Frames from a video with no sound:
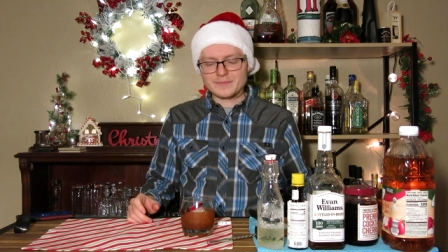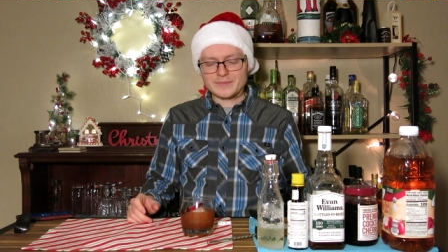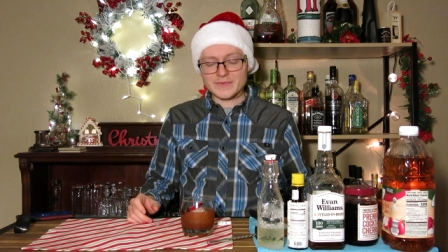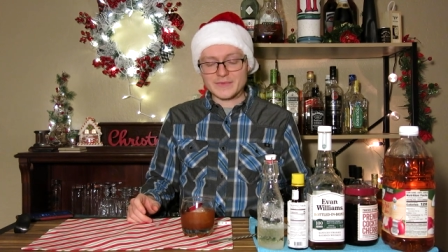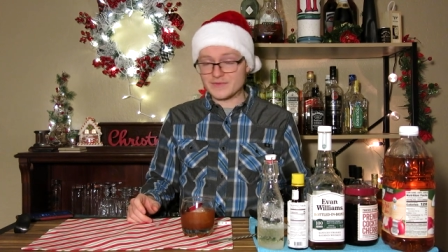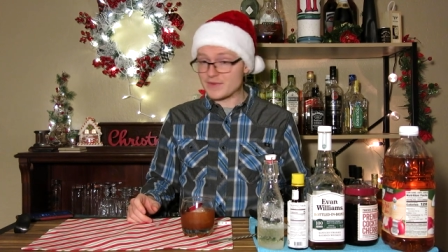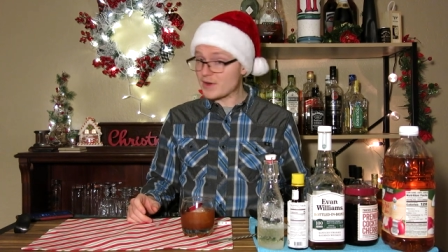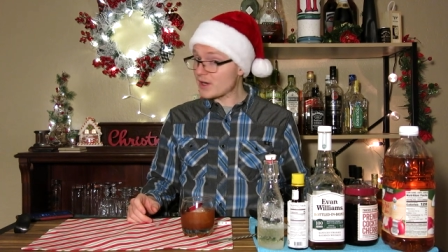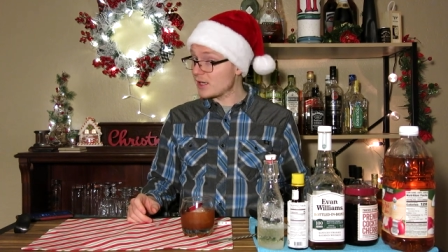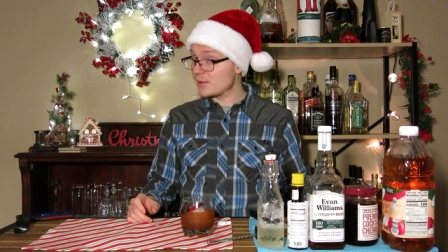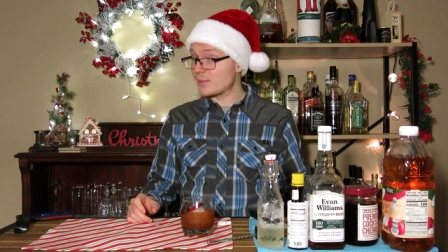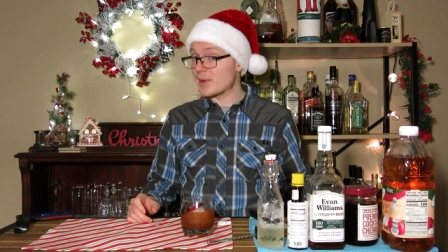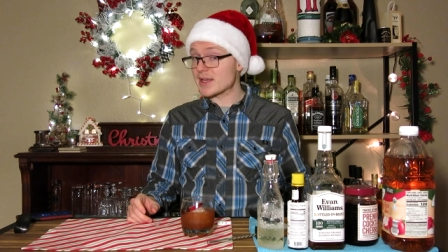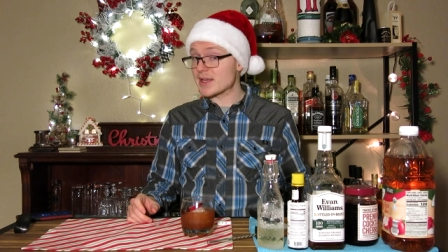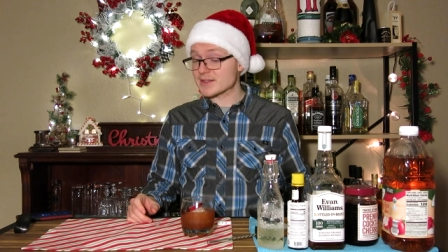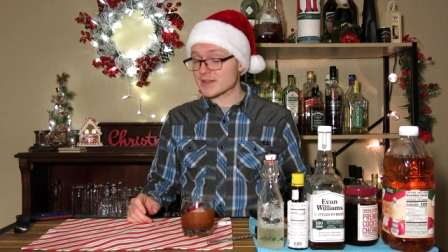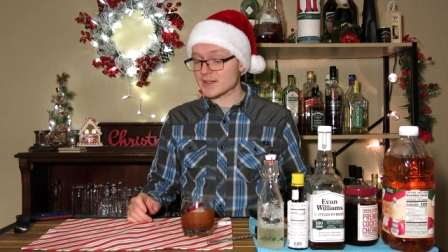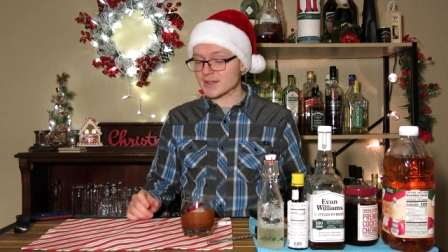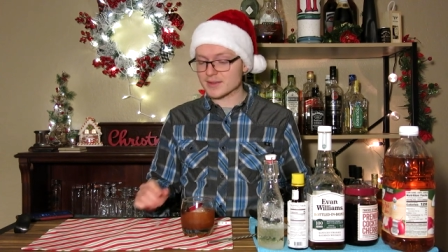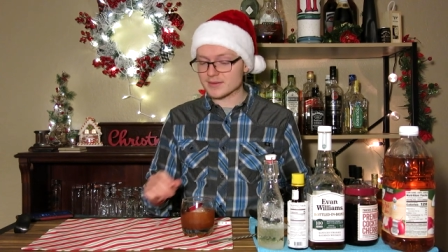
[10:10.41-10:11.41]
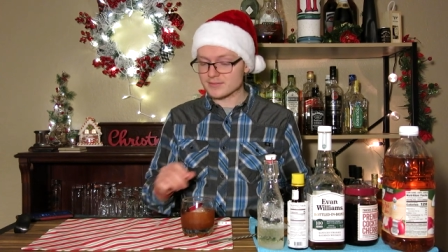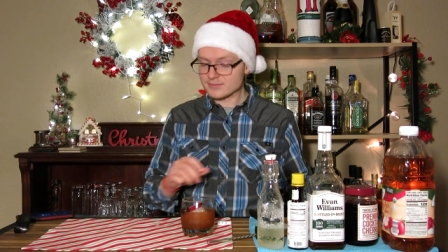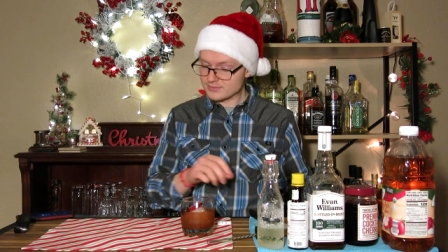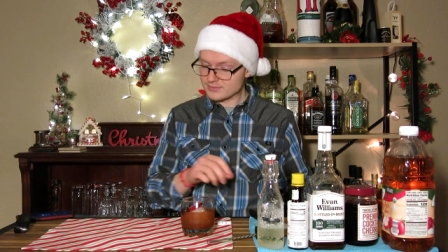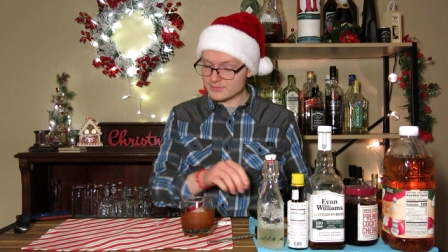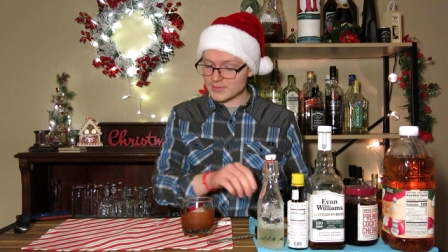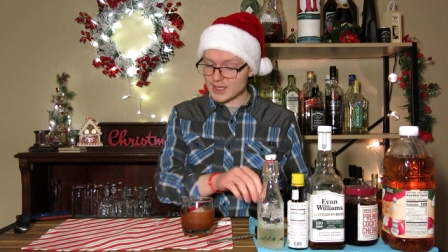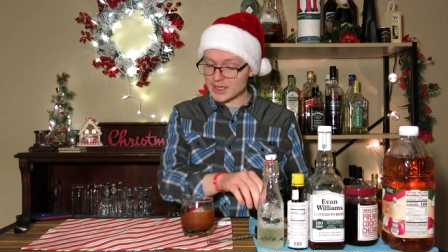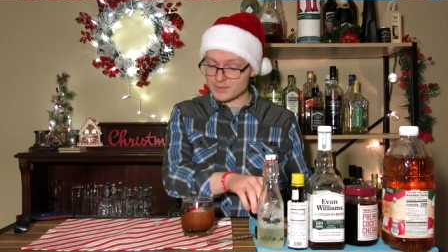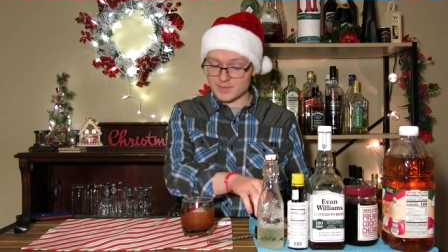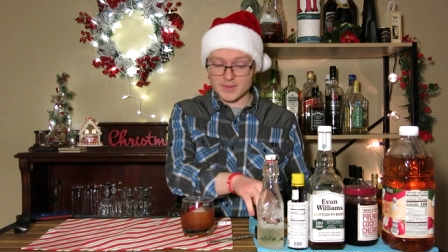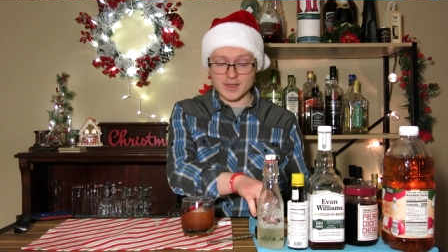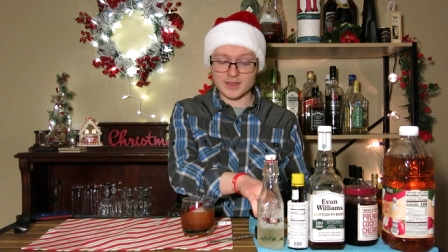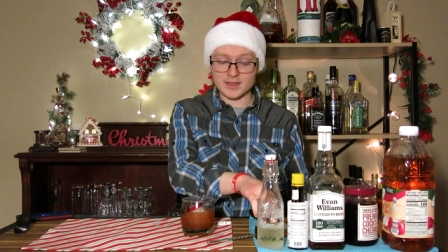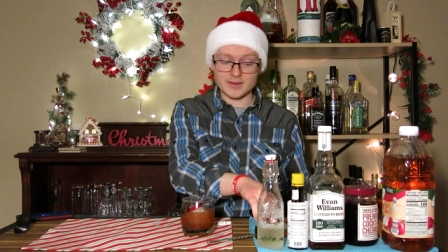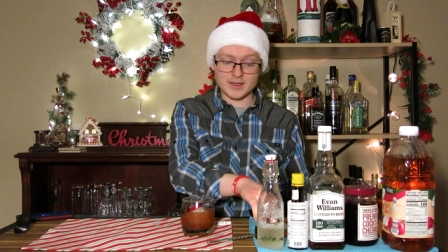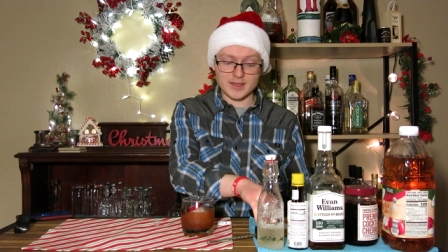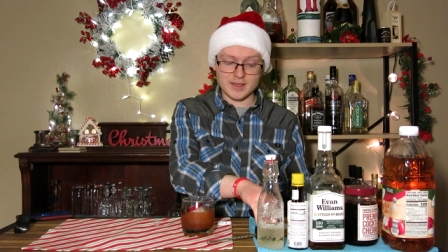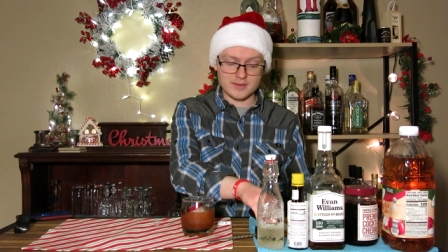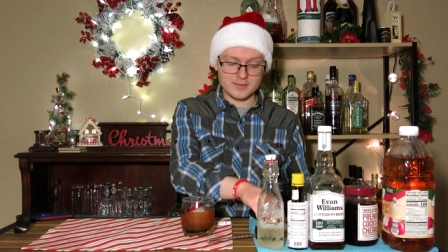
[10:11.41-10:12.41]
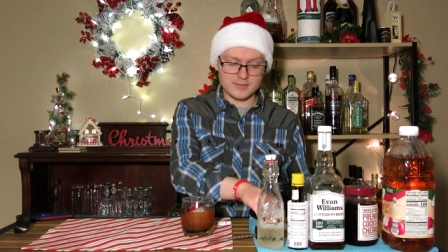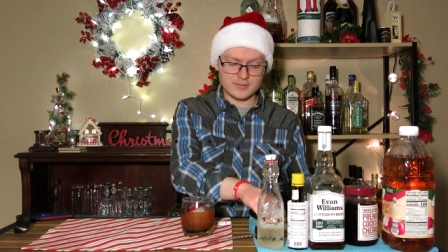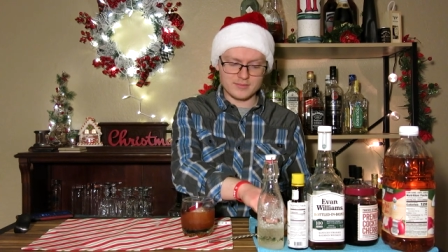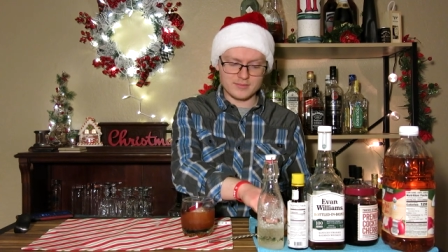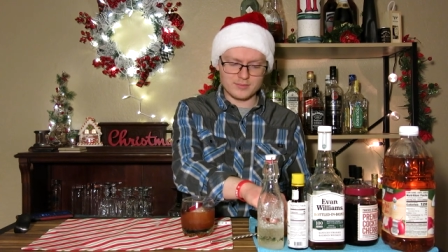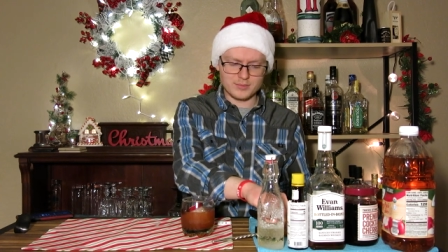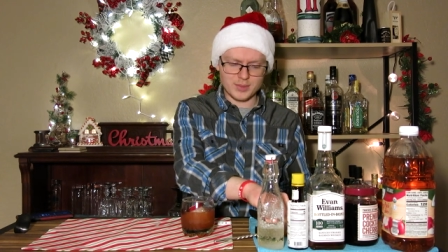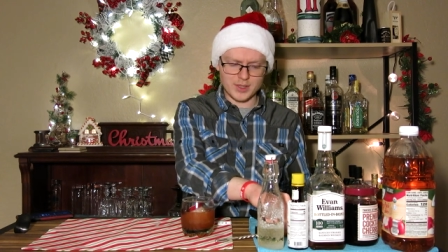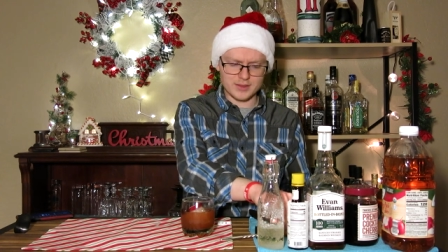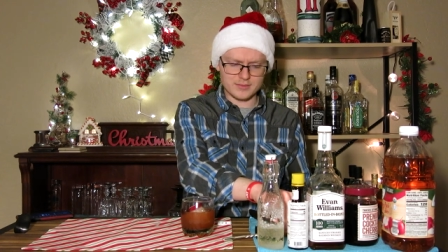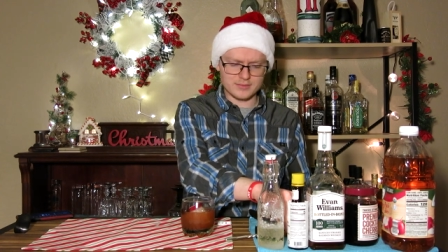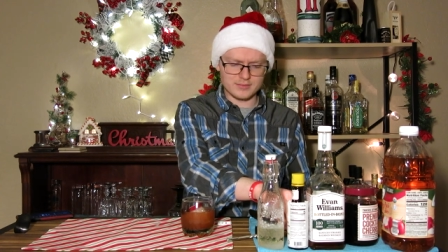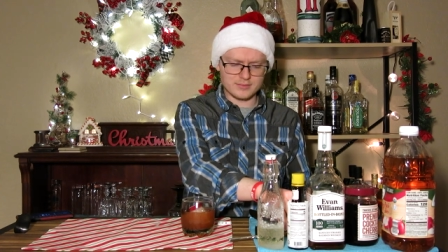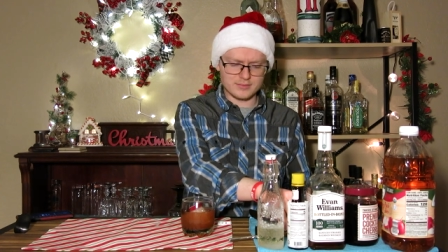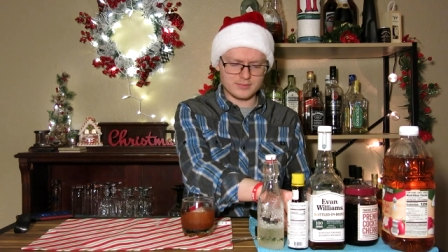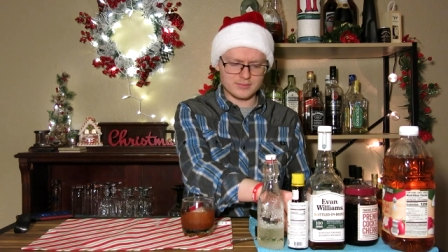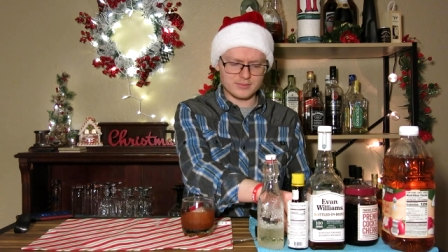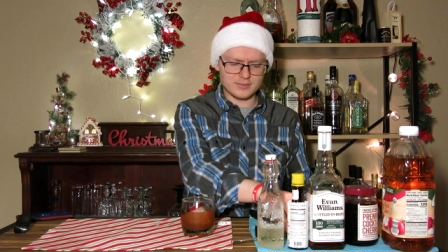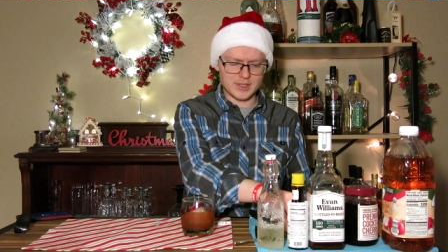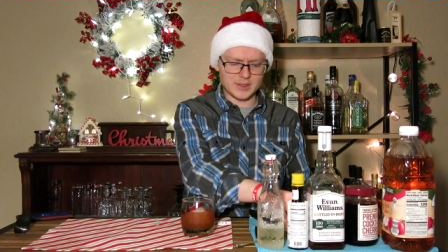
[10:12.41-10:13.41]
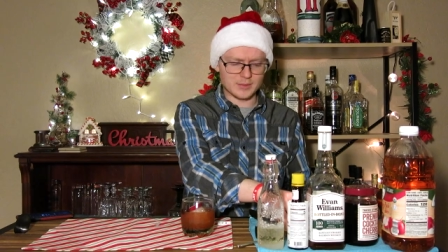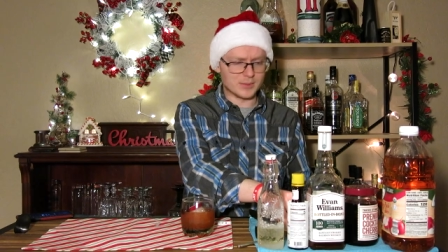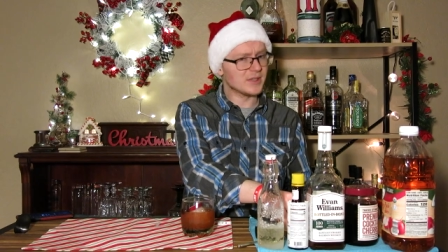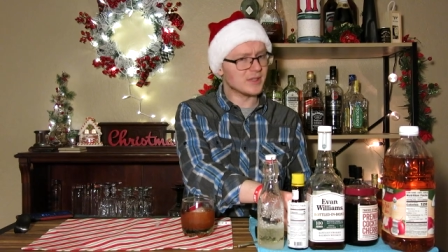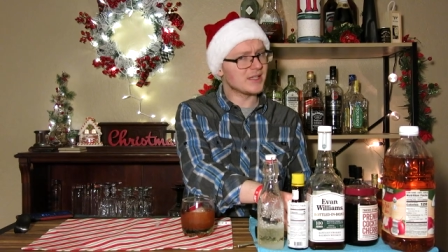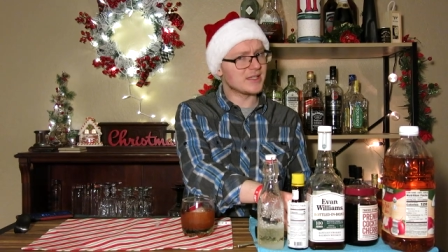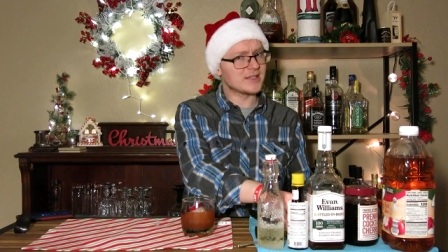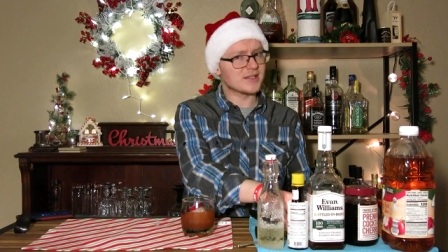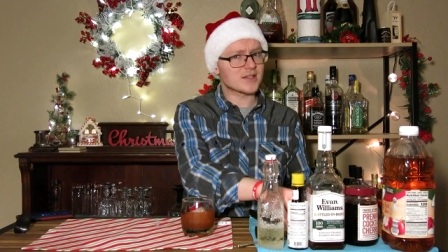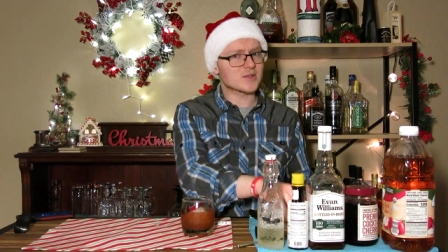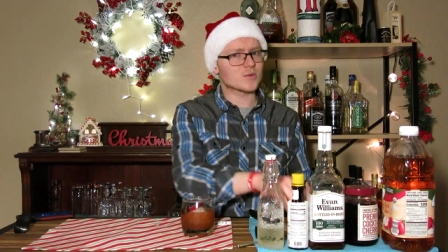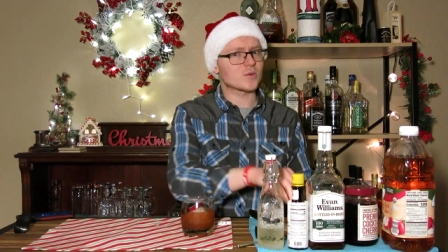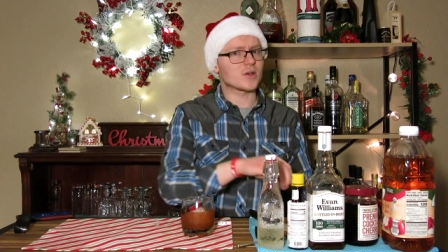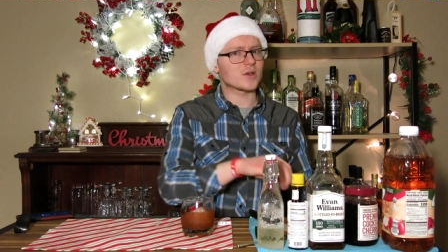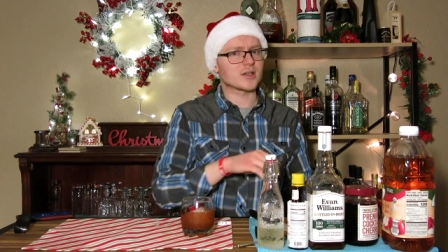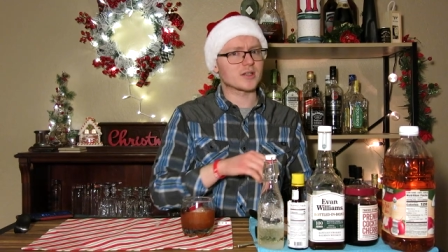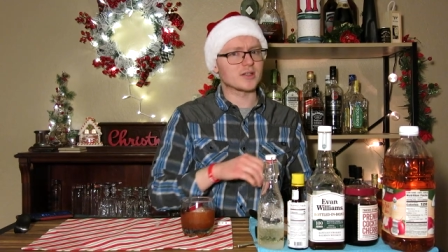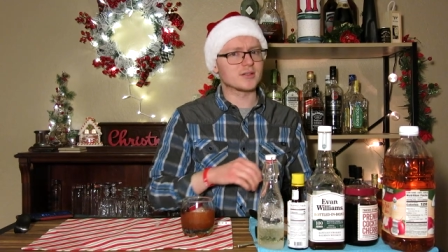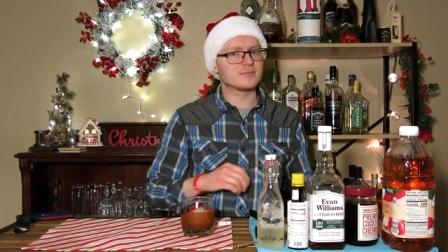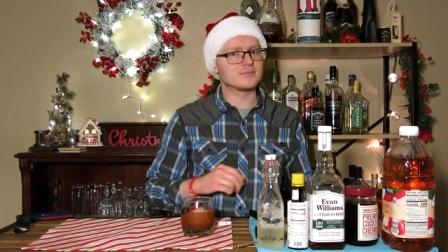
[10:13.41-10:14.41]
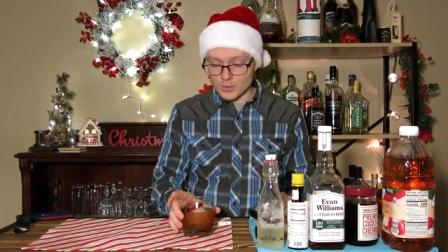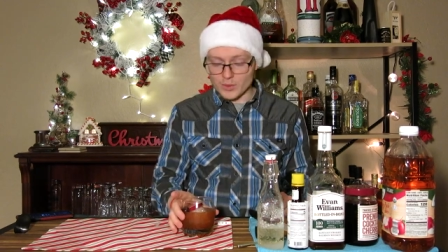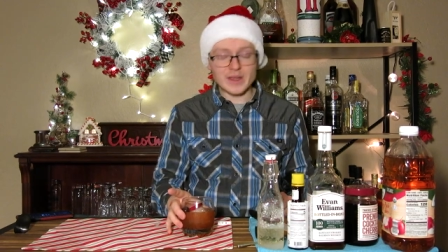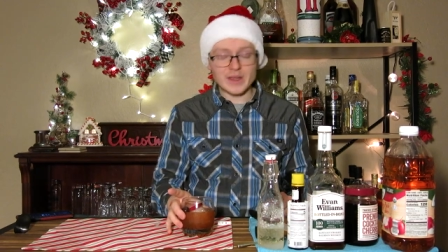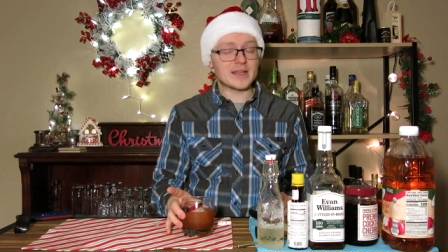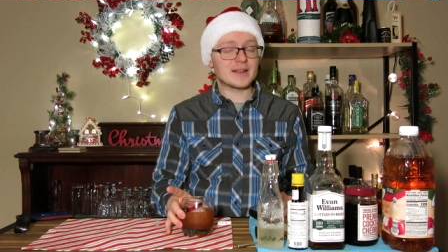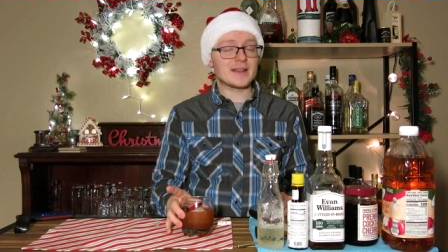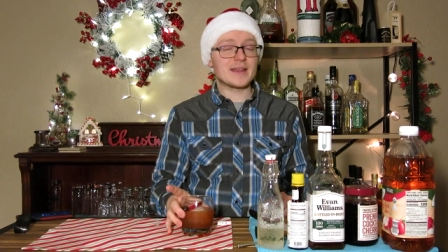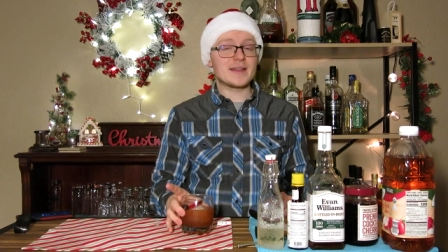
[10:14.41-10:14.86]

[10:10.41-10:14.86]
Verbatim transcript: It's very basic, admittedly, but it really does work. Well, that,